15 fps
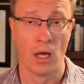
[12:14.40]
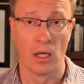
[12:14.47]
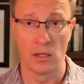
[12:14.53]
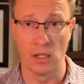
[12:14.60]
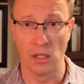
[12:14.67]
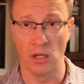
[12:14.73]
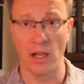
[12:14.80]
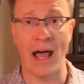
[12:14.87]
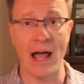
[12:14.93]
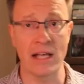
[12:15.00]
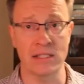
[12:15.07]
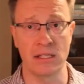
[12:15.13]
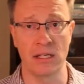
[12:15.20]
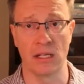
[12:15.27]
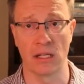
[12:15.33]
The
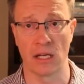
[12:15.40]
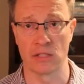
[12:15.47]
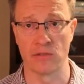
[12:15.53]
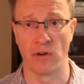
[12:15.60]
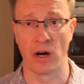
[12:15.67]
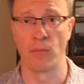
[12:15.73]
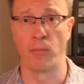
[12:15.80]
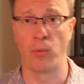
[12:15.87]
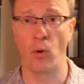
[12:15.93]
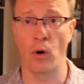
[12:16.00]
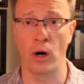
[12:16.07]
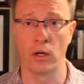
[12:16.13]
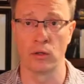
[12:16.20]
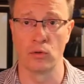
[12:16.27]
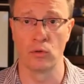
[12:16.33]
last thing that is very
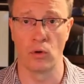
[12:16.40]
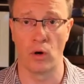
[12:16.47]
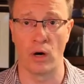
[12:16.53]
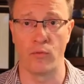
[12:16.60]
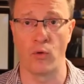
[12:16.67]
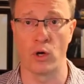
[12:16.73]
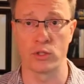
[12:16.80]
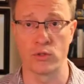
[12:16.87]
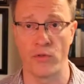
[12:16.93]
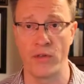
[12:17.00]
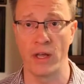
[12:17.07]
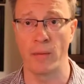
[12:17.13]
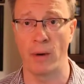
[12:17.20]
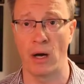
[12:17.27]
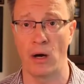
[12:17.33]
important for us to
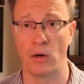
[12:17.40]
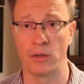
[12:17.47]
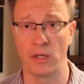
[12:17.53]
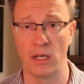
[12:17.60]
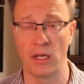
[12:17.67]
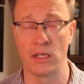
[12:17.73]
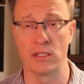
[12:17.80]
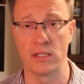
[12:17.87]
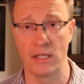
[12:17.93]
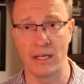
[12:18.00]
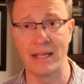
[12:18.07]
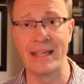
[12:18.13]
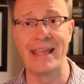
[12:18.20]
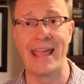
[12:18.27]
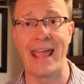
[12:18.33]
think about is the
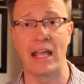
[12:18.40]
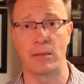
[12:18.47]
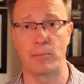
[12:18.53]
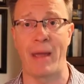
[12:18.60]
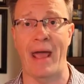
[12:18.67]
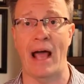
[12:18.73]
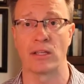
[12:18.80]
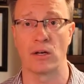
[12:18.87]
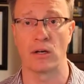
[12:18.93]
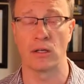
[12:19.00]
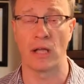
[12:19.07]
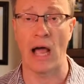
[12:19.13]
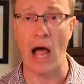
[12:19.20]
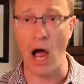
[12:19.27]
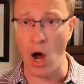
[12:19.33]
gait
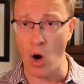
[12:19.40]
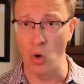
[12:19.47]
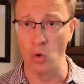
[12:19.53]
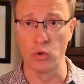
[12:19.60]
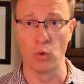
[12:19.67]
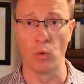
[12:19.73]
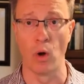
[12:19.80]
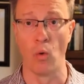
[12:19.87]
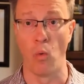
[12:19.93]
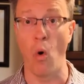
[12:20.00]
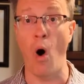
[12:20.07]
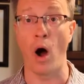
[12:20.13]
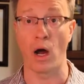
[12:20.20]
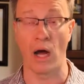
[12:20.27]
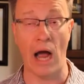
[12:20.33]
pattern. How do we
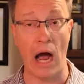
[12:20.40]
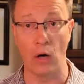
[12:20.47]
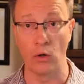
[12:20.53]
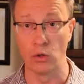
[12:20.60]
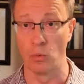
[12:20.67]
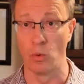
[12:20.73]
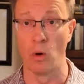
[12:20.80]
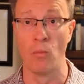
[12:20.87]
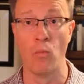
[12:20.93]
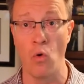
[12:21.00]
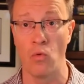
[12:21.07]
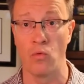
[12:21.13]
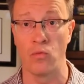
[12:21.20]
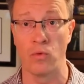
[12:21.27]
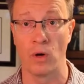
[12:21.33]
walk? How do we
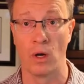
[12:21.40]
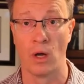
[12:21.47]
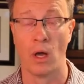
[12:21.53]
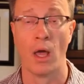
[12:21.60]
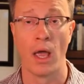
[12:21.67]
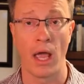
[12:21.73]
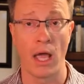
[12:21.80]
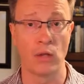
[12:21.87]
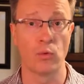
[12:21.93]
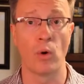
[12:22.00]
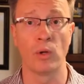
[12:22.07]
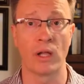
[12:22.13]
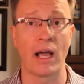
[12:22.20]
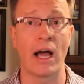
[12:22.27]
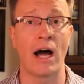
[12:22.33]
move? And we
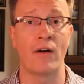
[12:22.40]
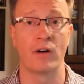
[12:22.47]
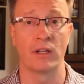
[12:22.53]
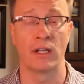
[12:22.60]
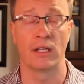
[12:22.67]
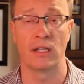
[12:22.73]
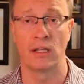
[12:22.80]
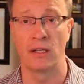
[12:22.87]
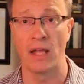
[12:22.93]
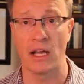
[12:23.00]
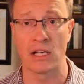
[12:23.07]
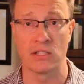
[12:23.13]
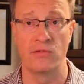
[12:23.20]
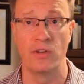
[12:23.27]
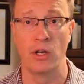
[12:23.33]
will cover that in the
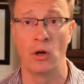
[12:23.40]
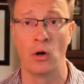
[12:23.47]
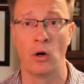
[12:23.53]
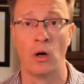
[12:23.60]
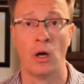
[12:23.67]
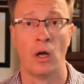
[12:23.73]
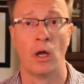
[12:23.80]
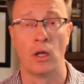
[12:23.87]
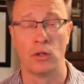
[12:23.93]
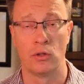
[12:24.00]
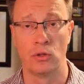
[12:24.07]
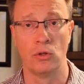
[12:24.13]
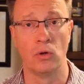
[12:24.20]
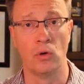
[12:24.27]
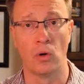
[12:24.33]
next video
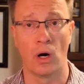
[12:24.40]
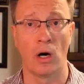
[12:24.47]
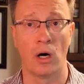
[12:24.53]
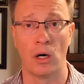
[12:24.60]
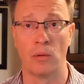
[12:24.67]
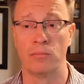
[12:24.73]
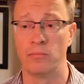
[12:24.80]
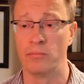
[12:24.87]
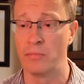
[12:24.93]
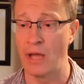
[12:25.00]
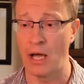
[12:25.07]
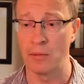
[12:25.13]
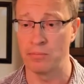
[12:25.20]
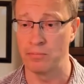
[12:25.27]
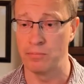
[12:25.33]
to
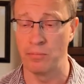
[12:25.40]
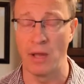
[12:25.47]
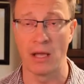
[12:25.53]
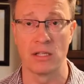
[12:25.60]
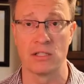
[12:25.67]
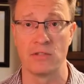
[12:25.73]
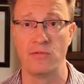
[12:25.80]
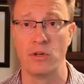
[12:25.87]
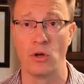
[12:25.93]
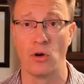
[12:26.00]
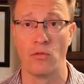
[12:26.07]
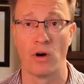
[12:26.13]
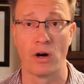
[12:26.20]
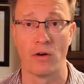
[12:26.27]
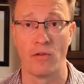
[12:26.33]
not make this
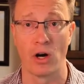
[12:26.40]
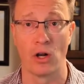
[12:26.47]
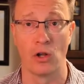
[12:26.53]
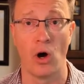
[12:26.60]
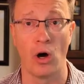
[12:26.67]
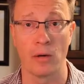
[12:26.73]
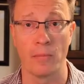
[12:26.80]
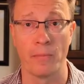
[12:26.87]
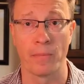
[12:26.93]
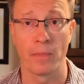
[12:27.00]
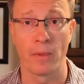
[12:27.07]
video very, very long.